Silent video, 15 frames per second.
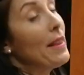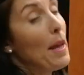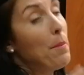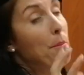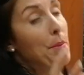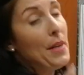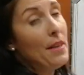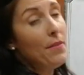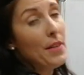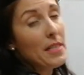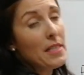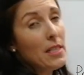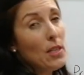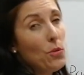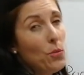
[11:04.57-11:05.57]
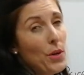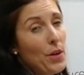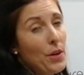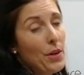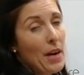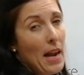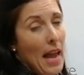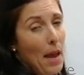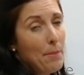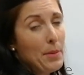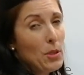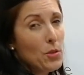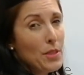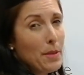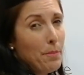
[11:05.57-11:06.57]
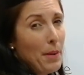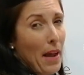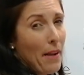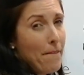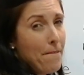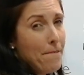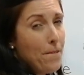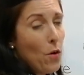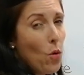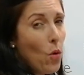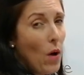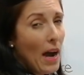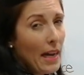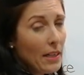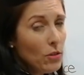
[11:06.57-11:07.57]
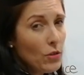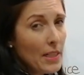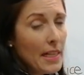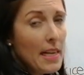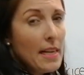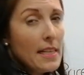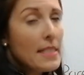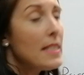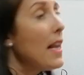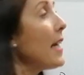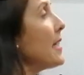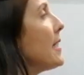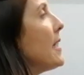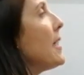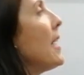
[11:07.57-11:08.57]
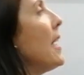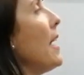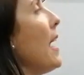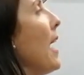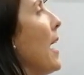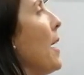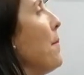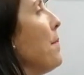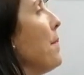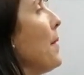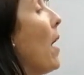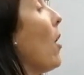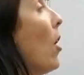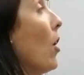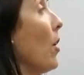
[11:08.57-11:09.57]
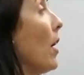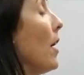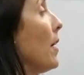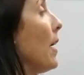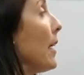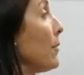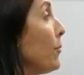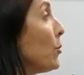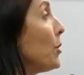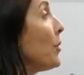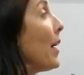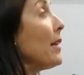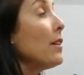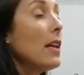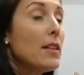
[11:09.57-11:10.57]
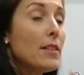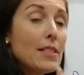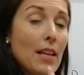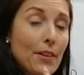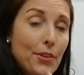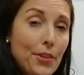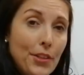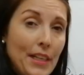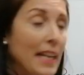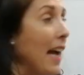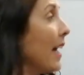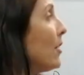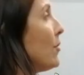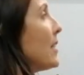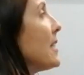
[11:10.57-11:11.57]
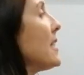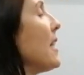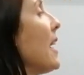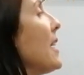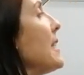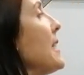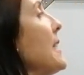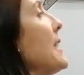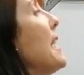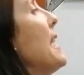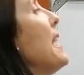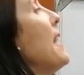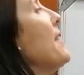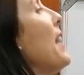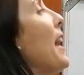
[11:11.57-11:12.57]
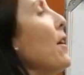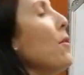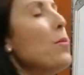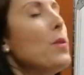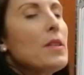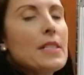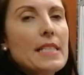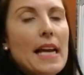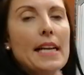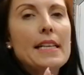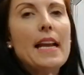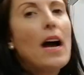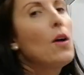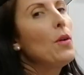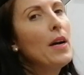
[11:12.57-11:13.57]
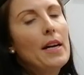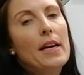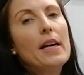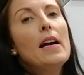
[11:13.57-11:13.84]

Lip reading: where they previously were happy to supply 400 slices, at 40 Rand is 300 slices, they will say now,